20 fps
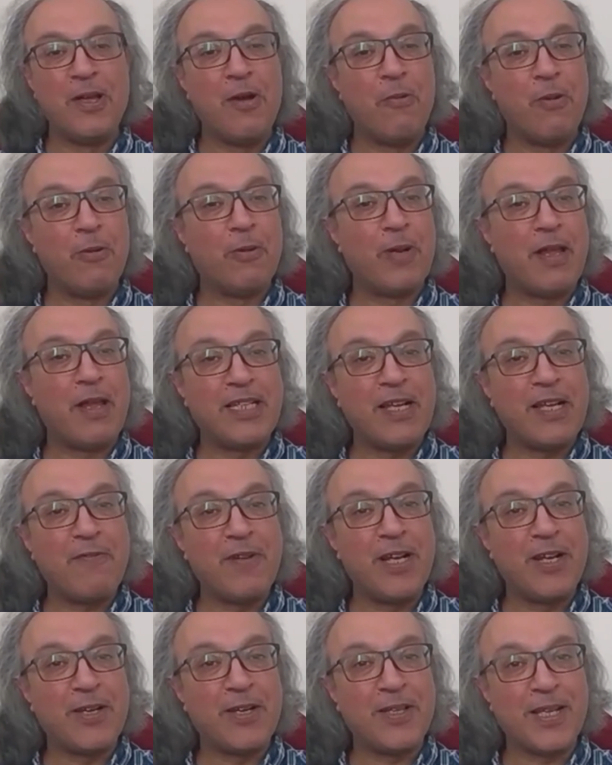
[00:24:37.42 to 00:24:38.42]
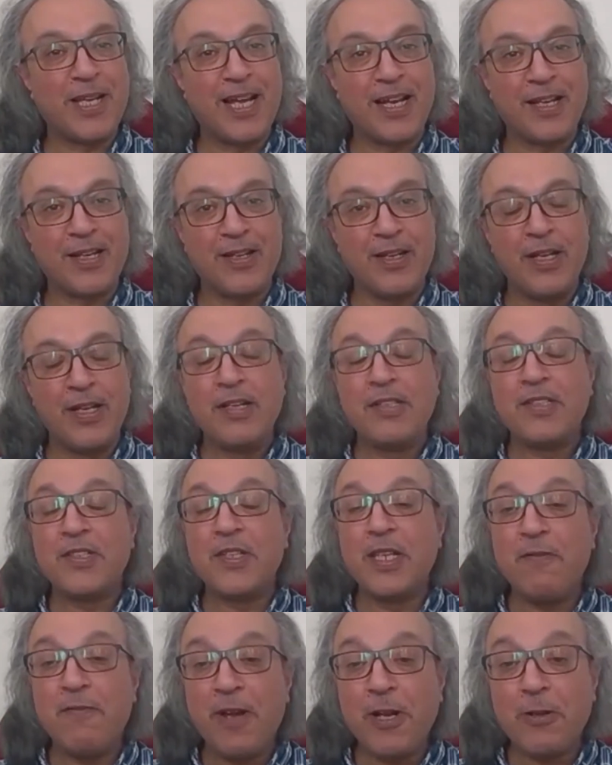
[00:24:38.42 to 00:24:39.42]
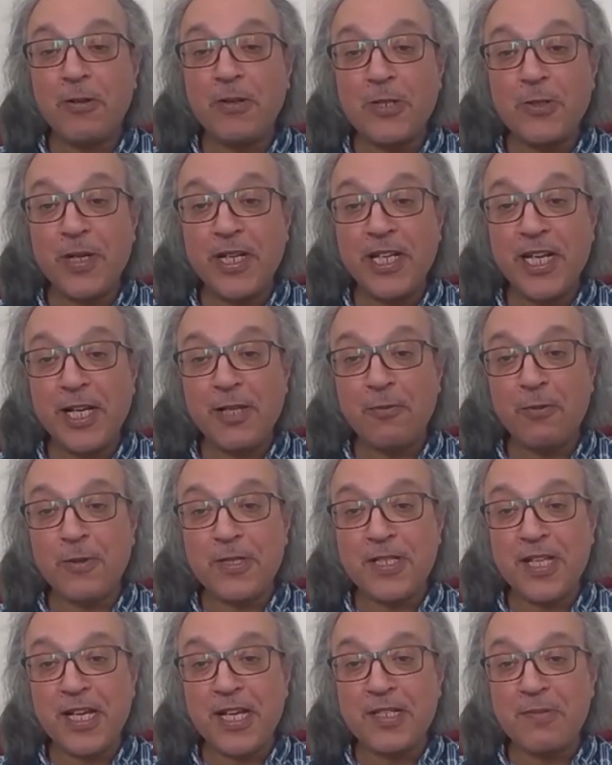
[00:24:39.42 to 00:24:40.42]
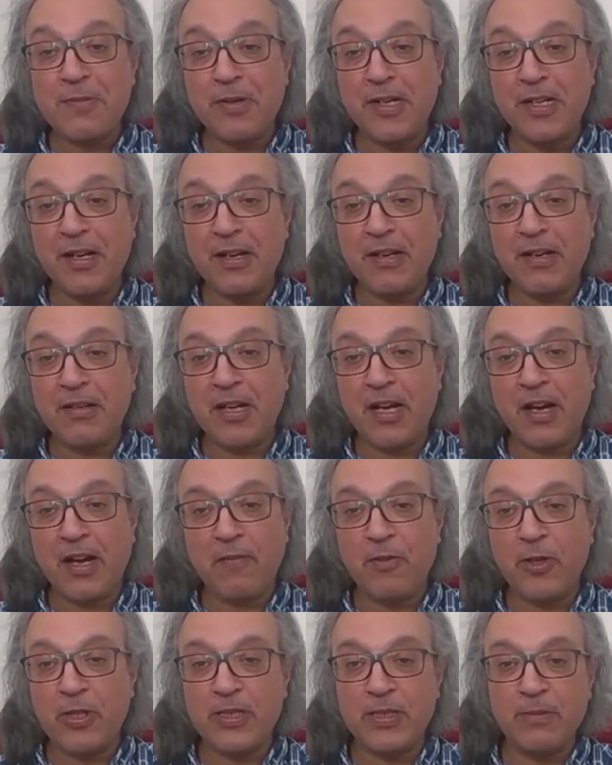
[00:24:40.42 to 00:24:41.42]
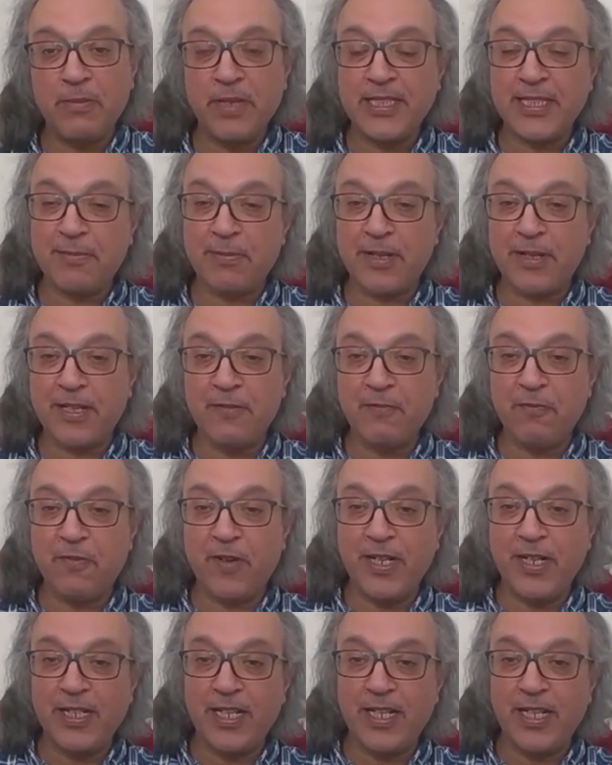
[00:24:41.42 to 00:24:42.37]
We will definitely look at the calendar. So the event on the 28th, what's that, Sabrina? I've looked at Meetup and I couldn't find